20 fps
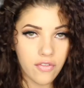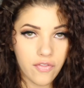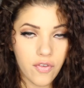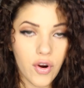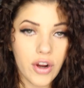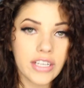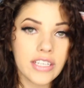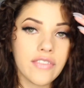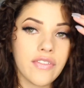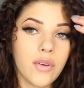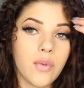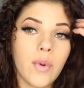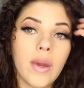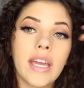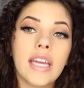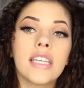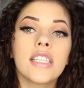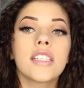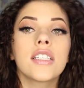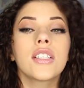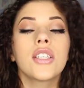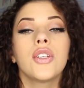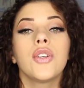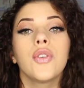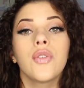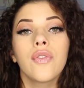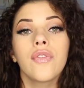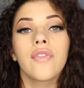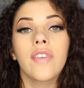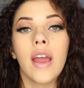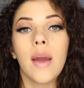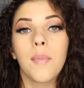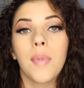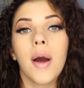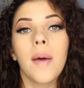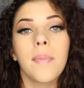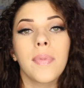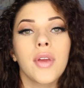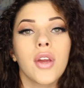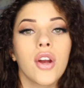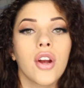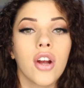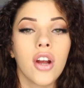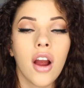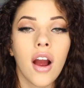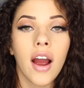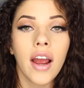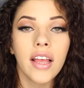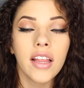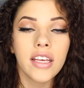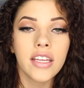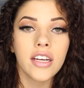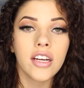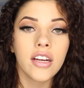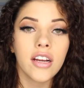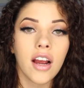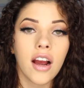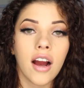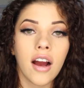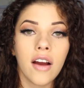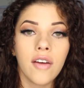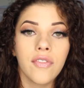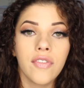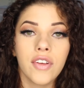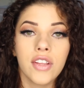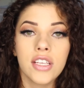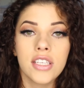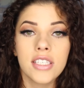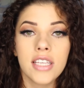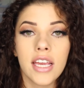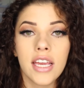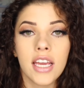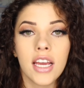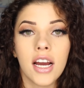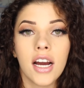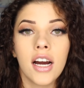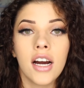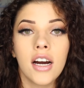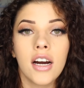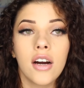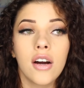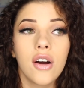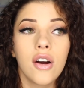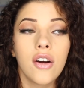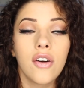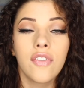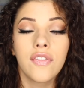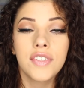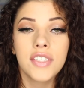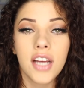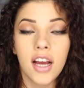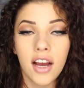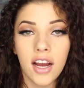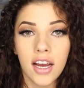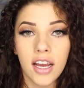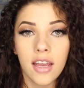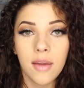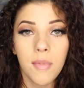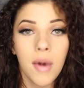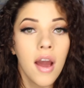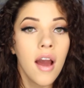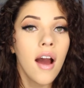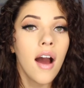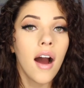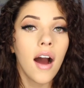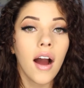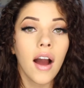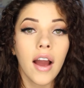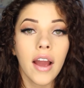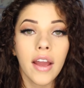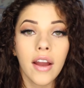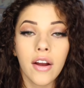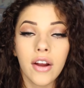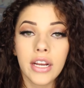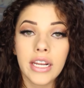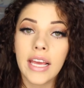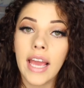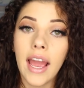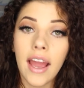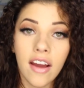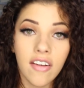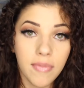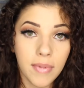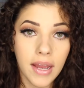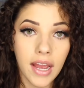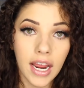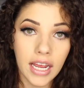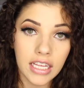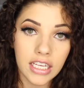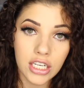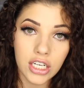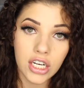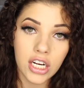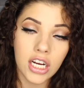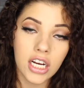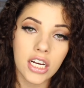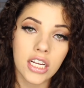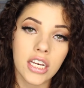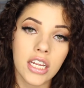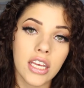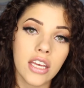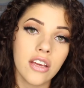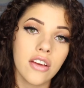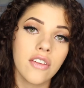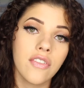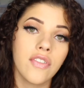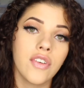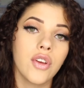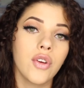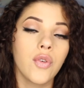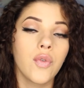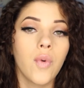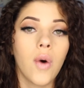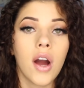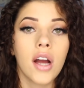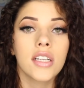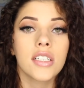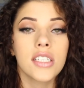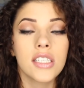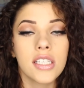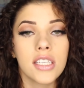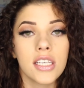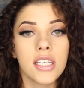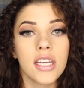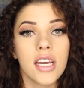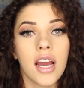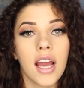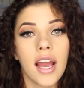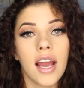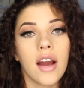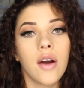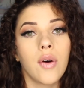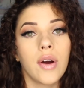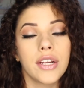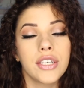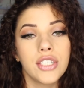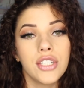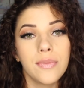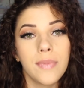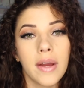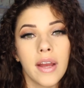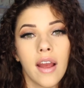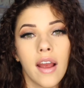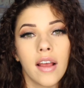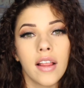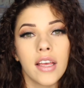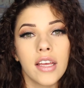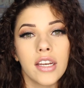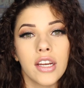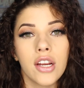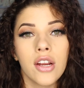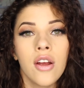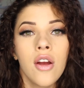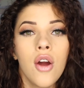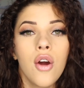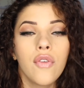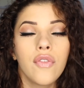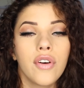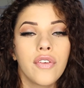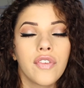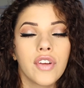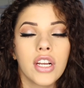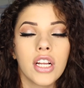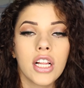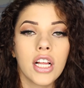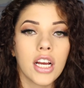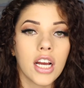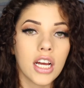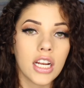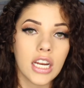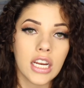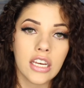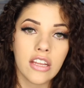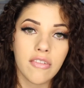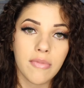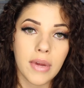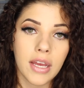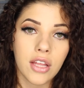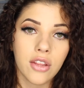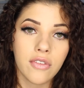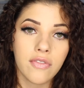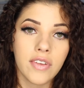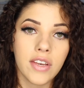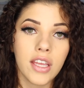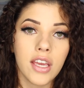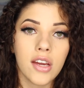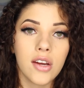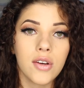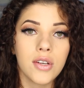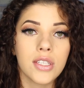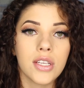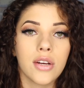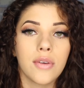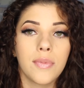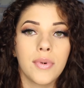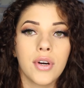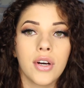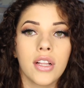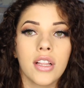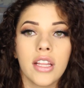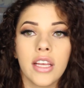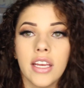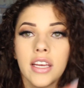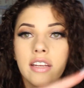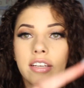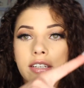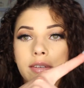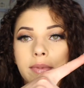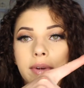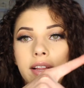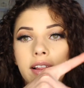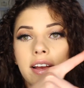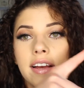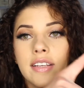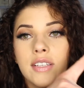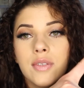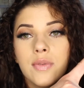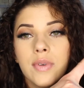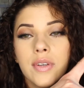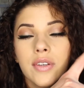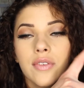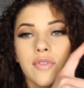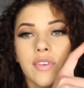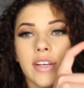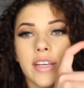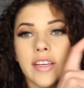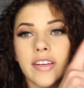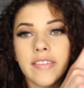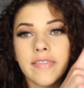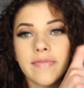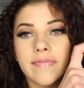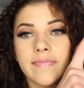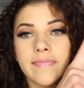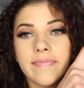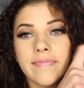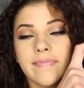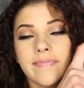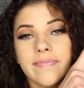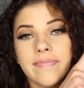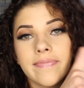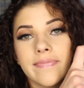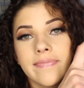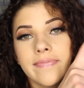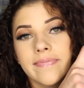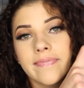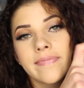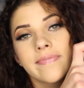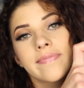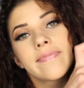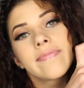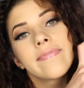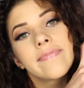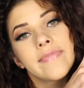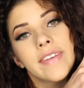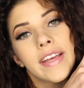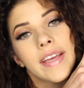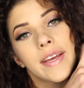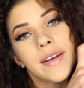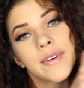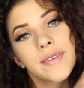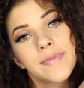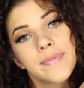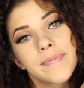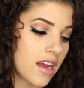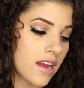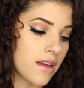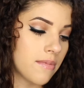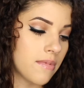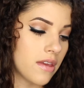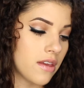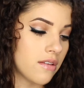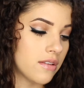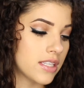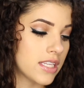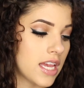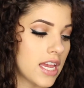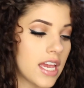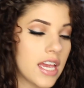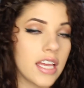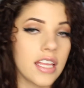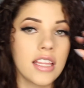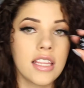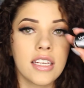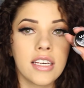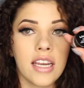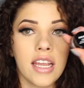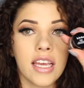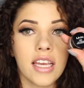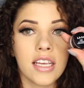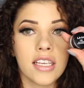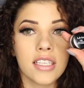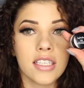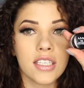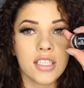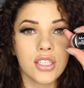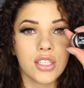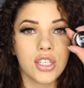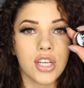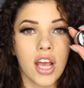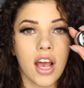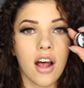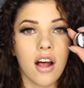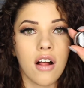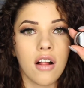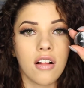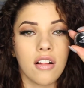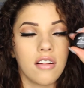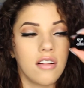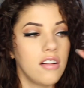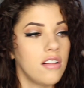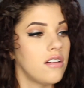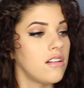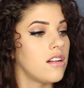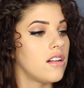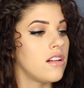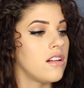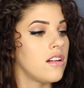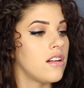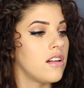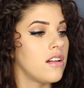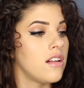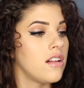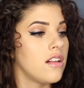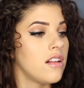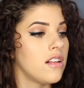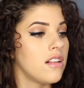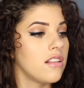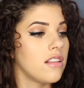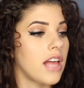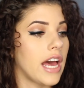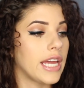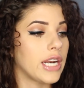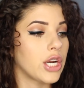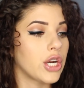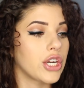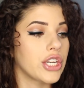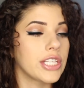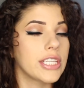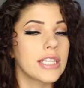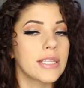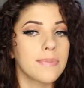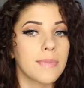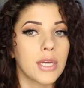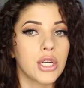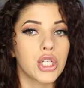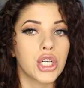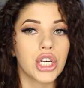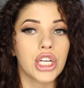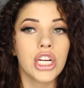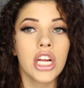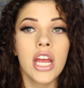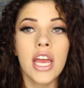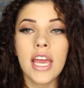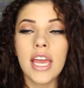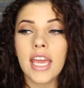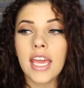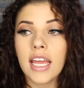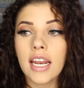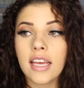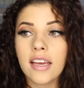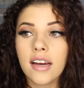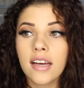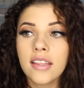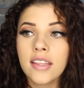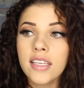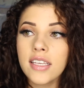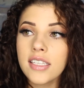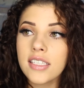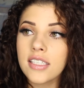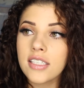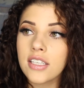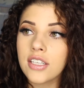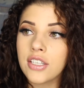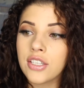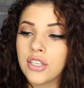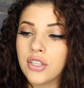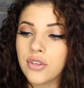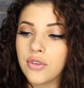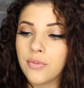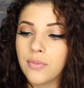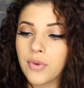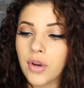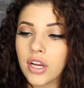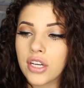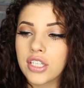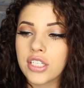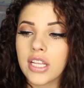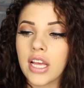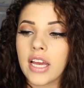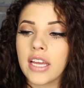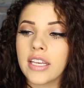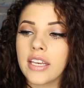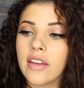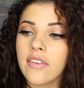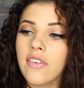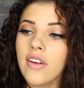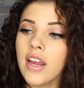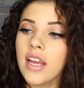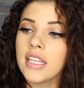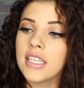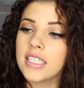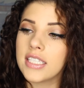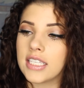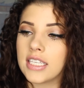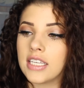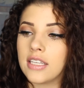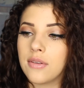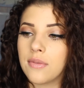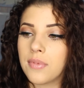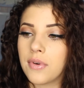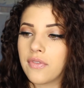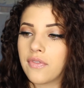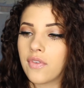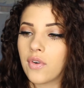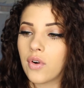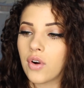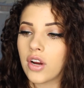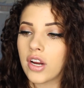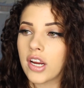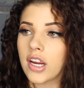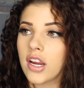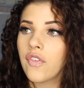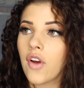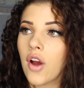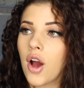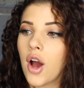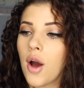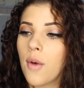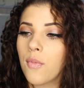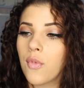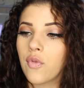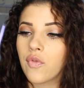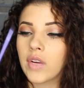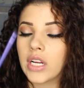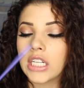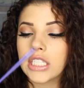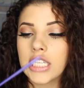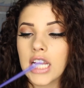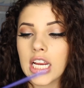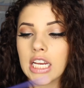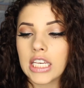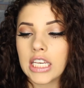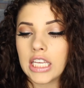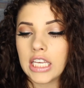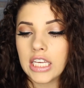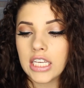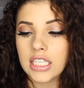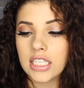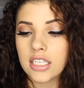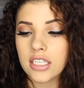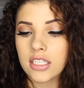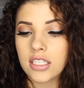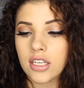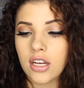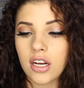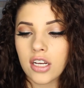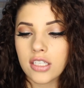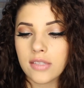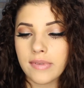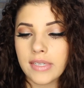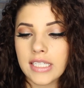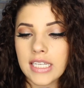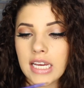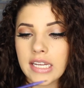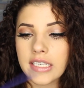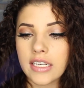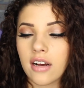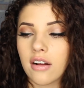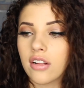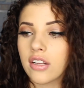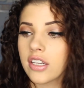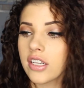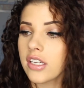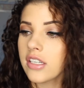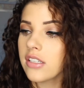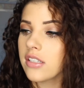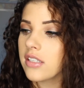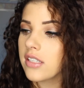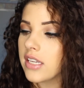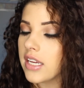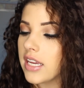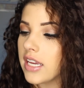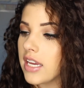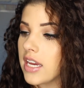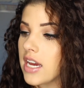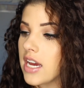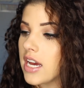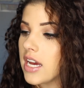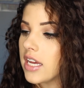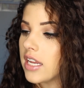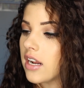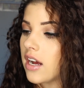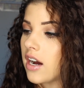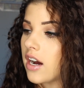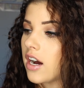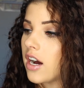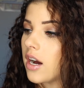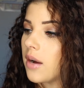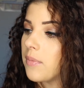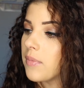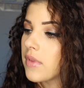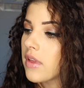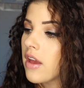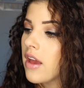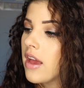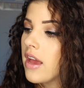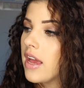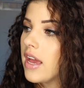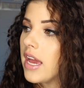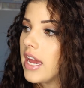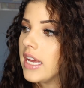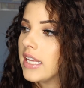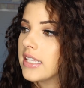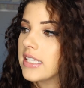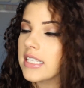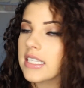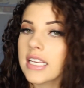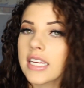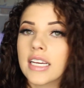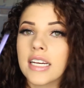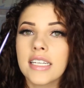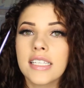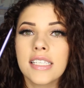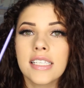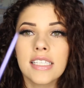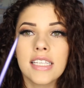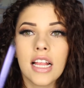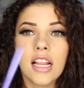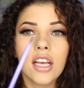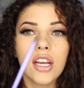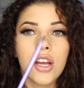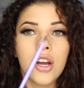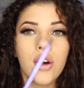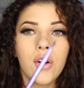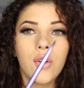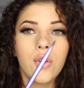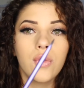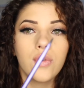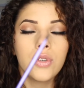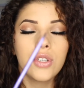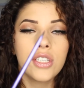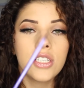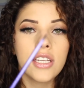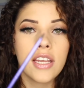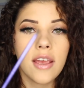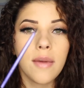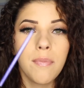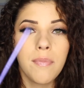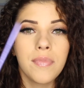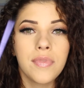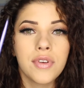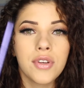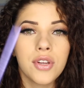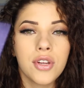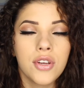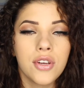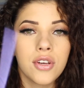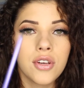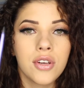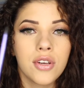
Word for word: four different ways to vamp up your eyeliner for the sake of time. I already have my eyeliner on. If you want to see how I do my eyeliner, feel free to click on any of my other videos. I'll put a link to my last one right, right here. I'm using NYX Gel liner and smudger. And I got this new brush that I never had seen before from Real Techniques. This cost me $10 and um, it's like a silicone tipped